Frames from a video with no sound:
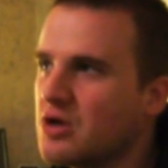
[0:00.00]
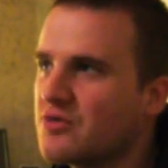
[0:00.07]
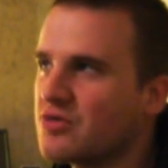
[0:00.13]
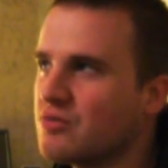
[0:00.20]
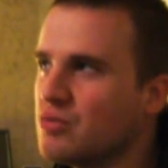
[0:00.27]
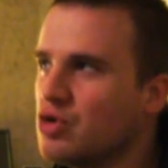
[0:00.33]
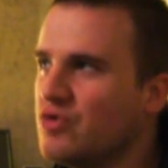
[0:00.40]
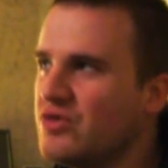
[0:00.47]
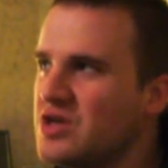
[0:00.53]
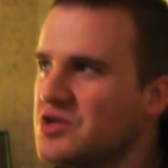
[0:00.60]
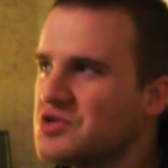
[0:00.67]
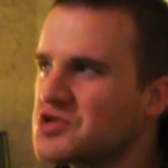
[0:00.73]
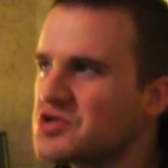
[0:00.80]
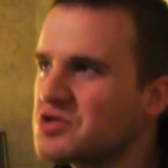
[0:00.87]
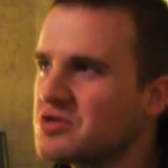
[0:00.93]
For
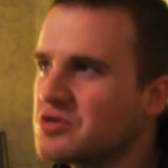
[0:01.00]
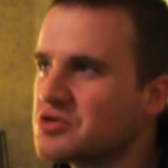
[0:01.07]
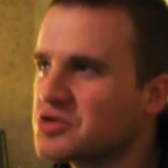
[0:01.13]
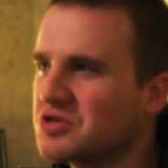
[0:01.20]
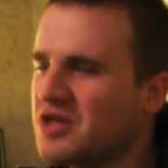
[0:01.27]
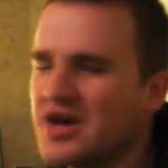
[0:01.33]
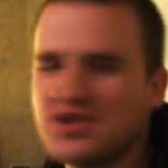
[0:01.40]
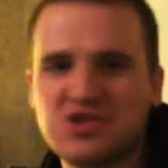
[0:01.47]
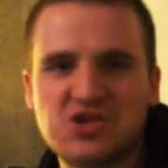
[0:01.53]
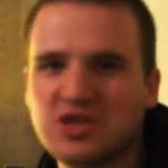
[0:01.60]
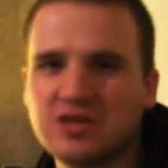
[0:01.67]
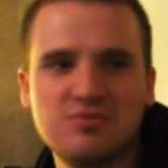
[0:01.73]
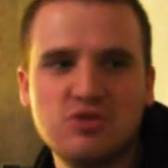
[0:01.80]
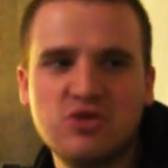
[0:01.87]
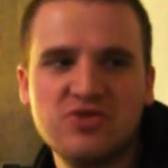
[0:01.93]
movies, there's a lot of
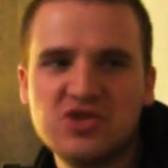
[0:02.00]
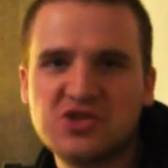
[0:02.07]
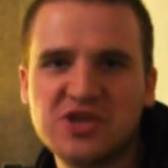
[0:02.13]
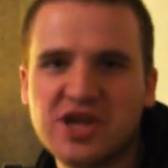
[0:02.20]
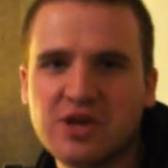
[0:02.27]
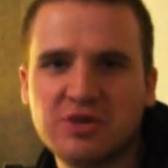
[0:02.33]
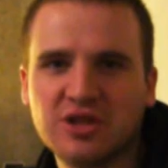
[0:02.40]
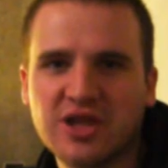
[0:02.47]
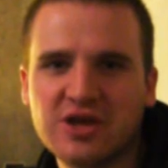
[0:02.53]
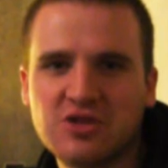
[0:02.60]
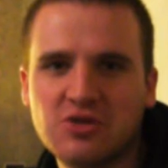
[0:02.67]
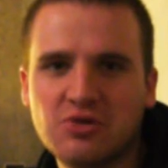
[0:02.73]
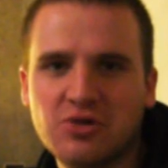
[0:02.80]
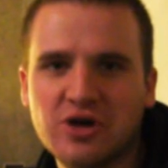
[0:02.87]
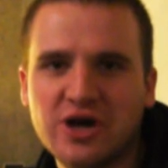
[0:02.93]
silly movies that I would
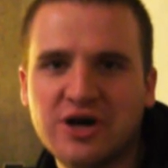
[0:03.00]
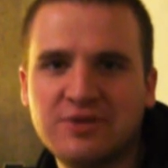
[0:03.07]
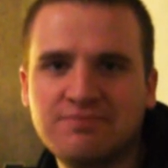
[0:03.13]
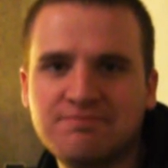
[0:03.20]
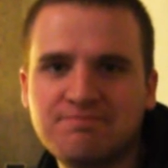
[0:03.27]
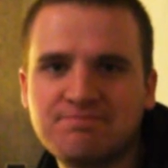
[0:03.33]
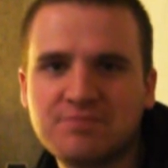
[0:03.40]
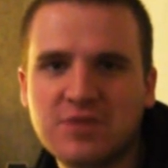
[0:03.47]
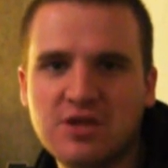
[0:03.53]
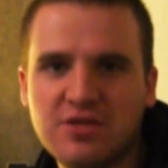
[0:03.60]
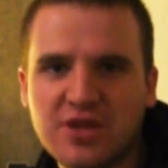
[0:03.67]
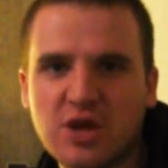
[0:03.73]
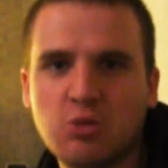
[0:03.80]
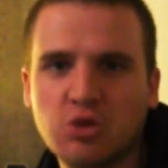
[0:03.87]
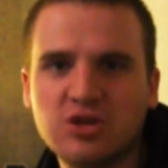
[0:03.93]
like to uh,
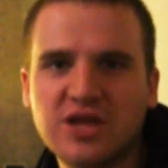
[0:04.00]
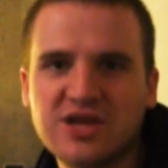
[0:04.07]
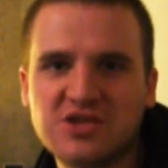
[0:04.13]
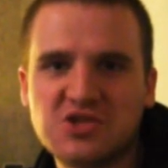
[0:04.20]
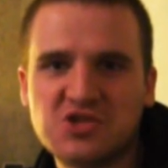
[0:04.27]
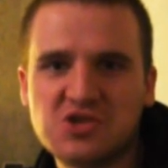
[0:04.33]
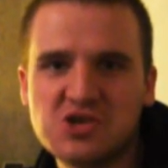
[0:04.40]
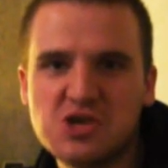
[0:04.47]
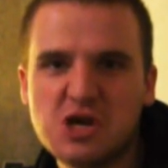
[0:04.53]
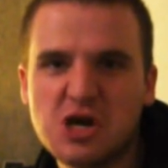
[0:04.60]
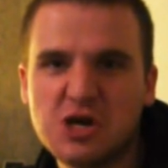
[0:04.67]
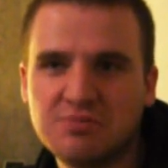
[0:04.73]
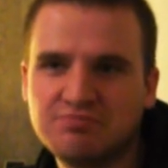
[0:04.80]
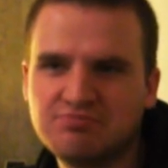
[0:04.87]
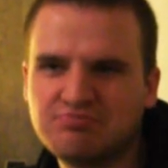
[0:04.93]
that I would like to see
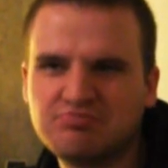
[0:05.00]
uh,